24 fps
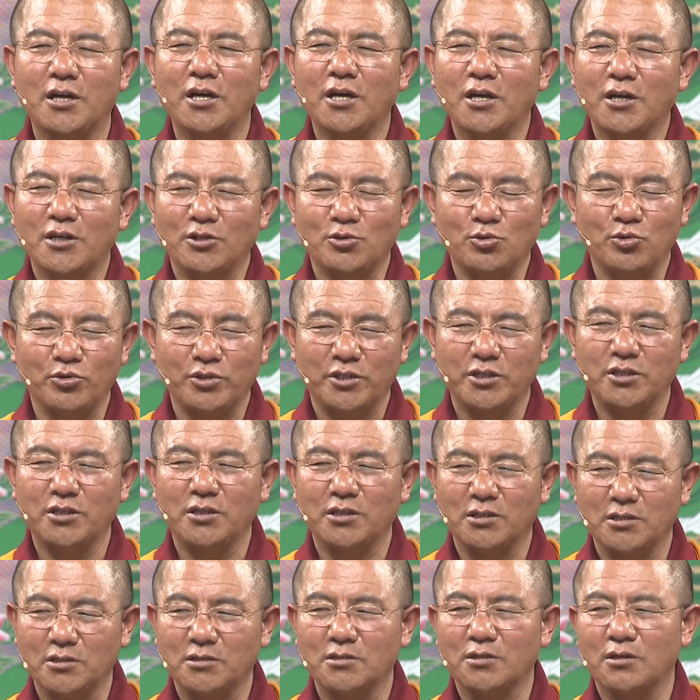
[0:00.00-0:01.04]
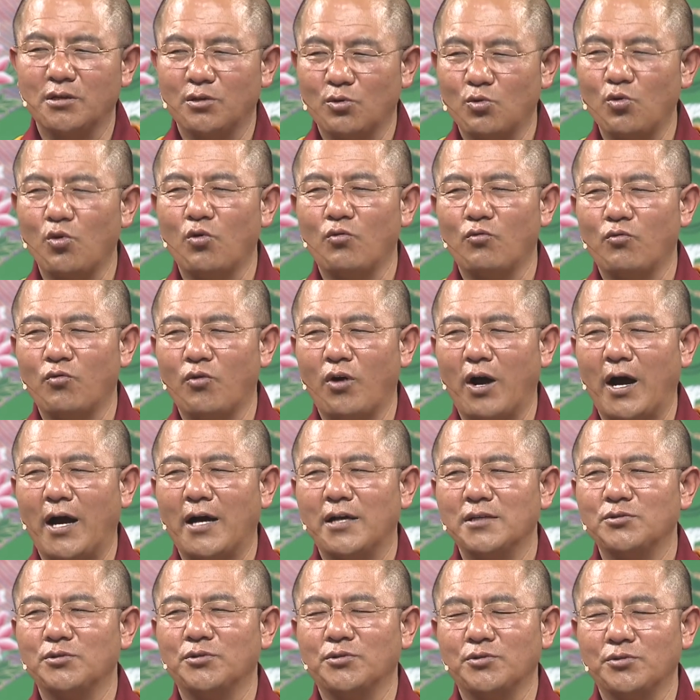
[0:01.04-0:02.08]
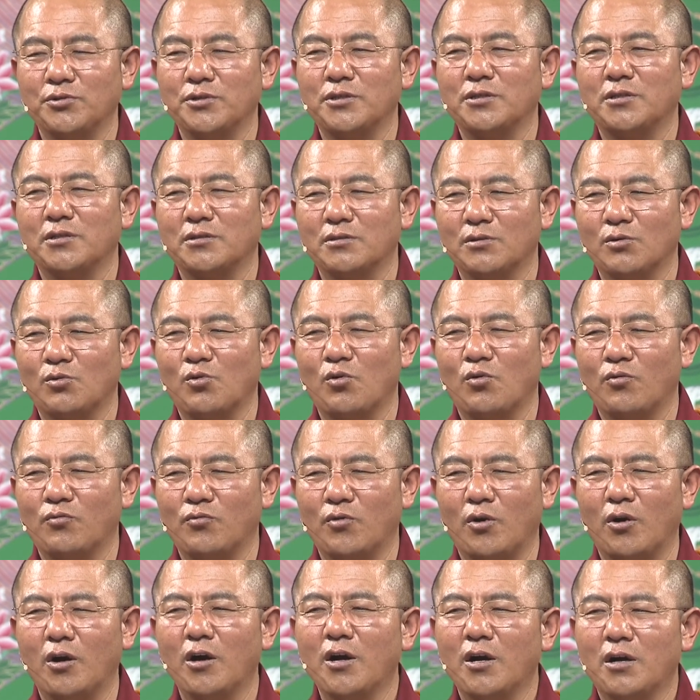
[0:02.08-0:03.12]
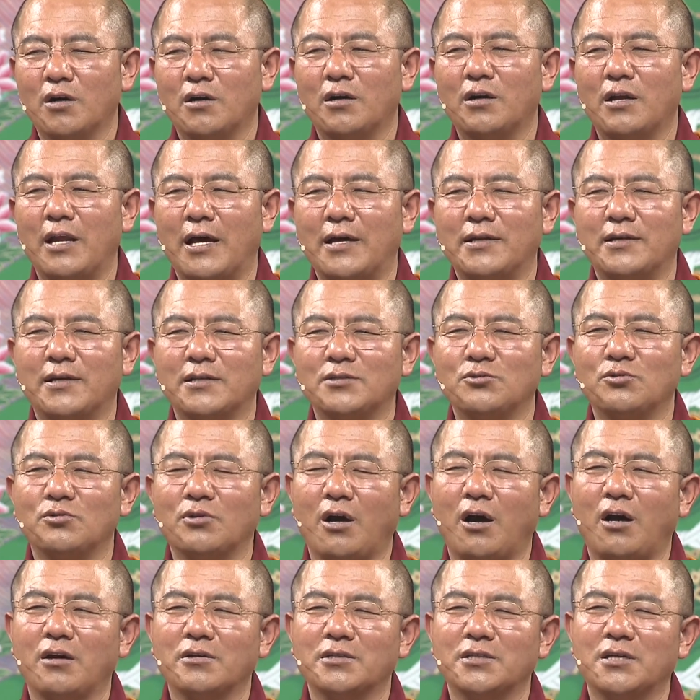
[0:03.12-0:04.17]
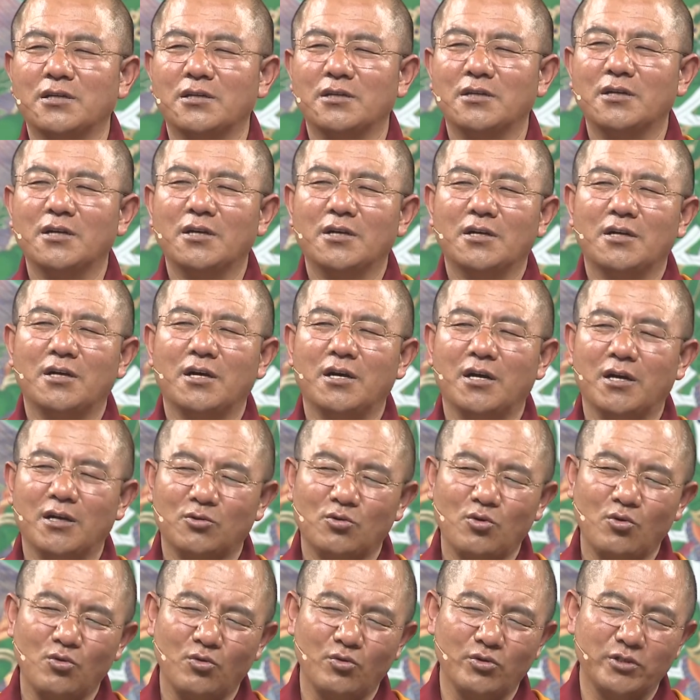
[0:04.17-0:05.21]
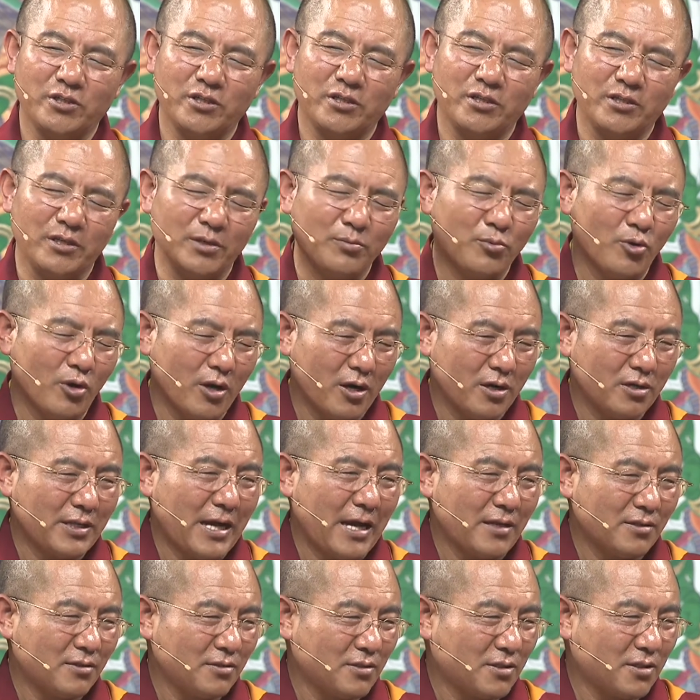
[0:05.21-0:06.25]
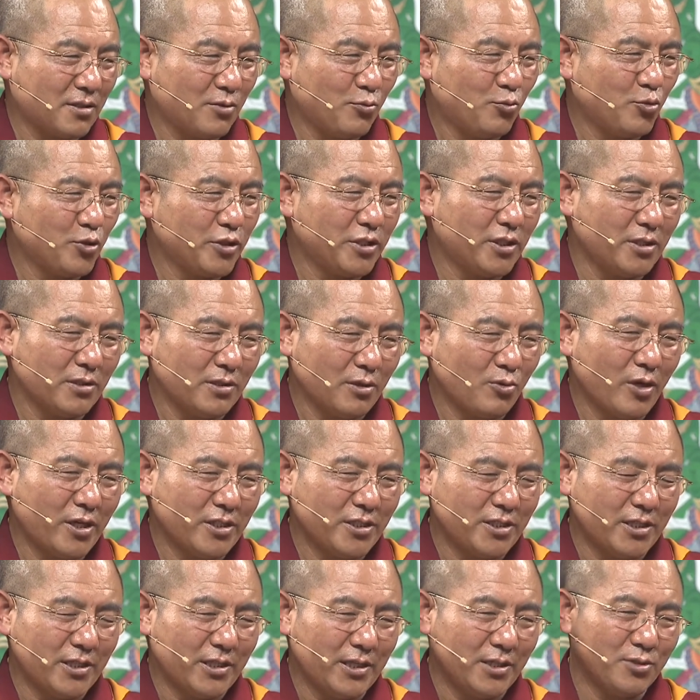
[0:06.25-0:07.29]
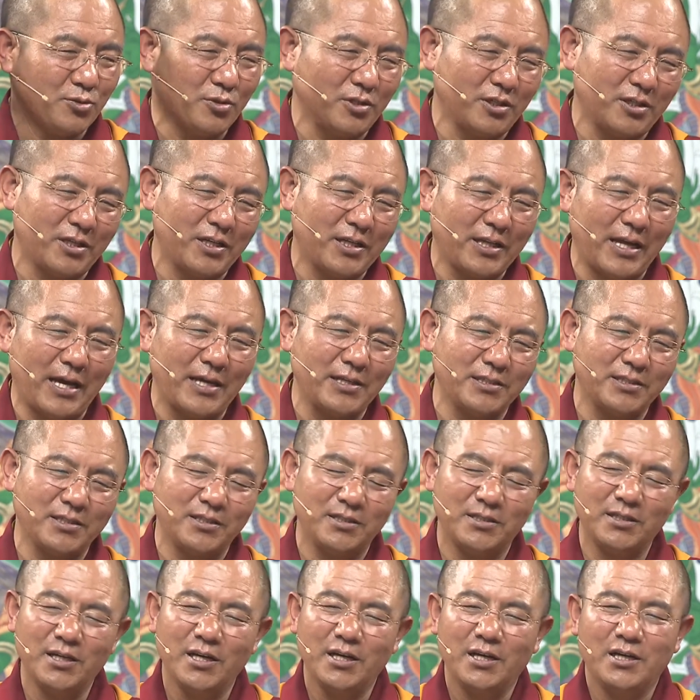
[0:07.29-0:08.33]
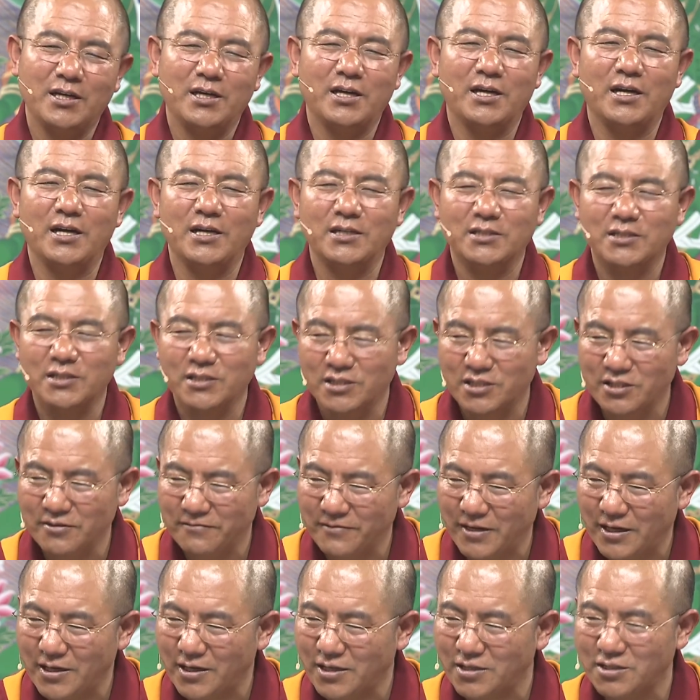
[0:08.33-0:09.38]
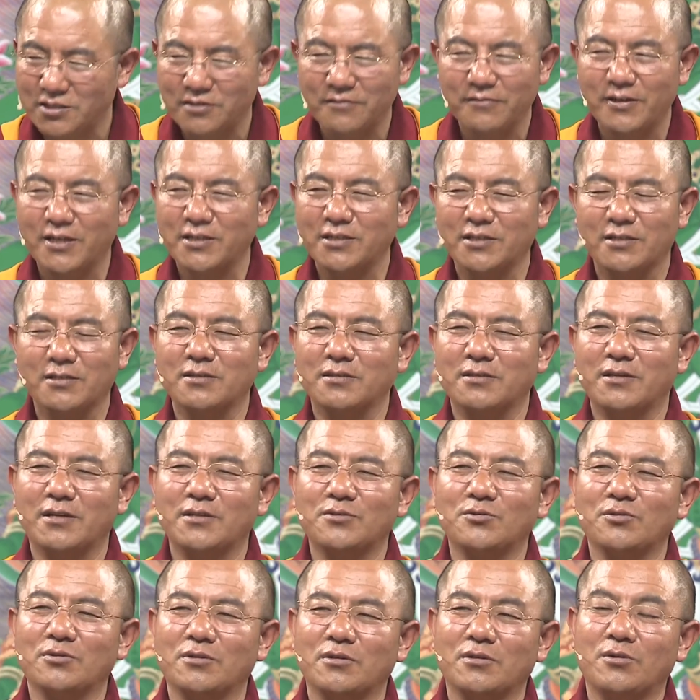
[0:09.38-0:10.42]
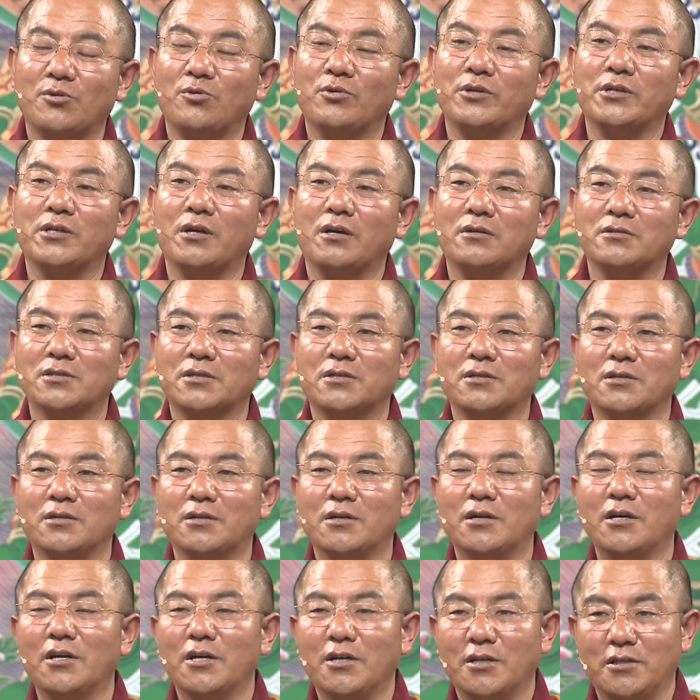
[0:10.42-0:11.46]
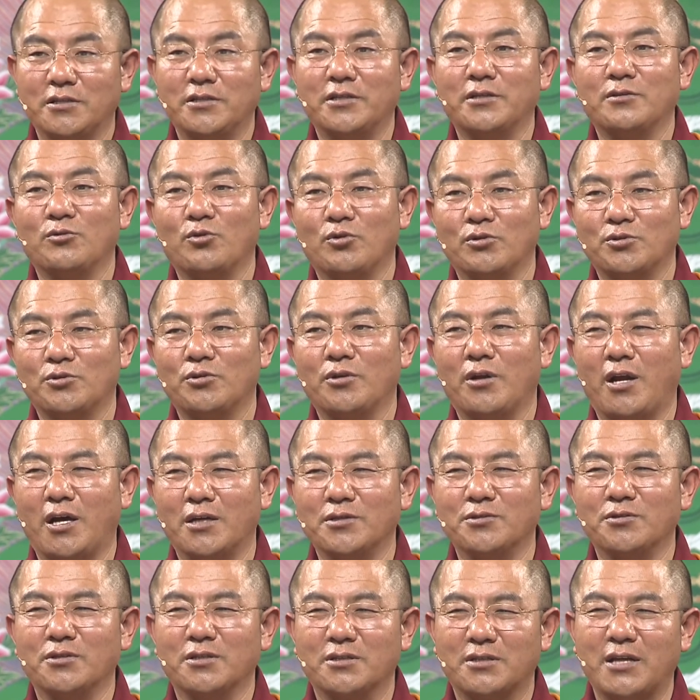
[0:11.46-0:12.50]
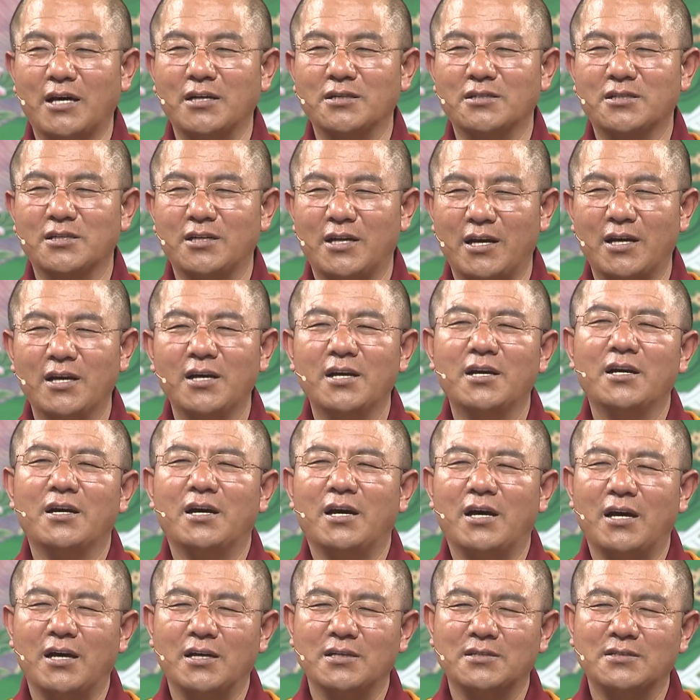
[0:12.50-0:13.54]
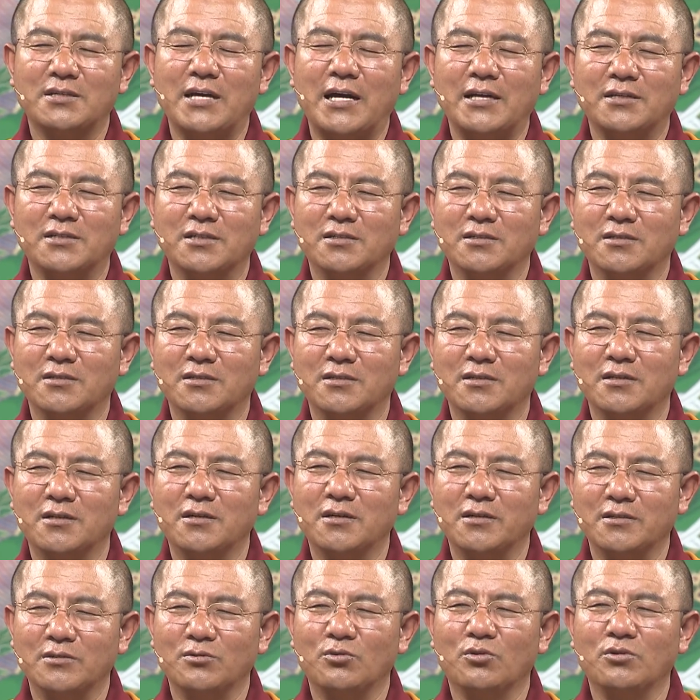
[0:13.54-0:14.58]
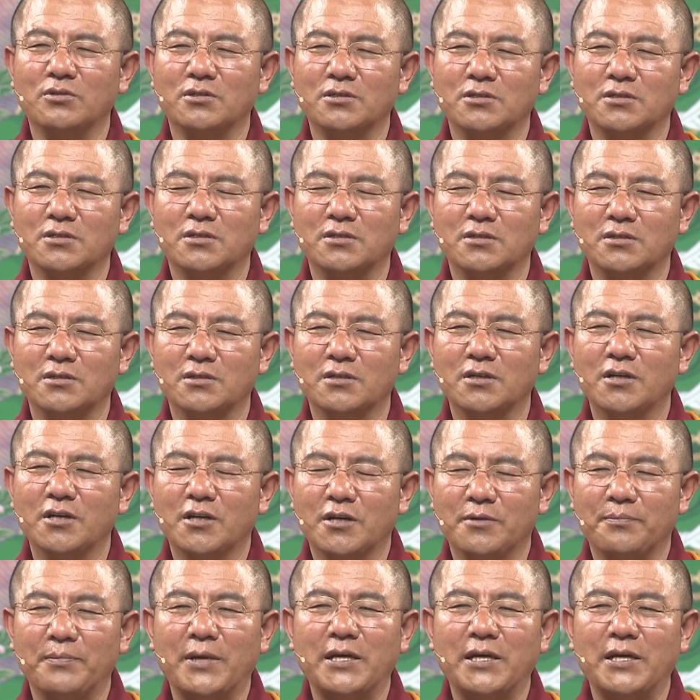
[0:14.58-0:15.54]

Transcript: his complexion became even more radiant, and he didn't feel hungry at all. Seeing this, the guards were scared and believed he must be a very experienced practitioner. Later, he was released through the connection of his father.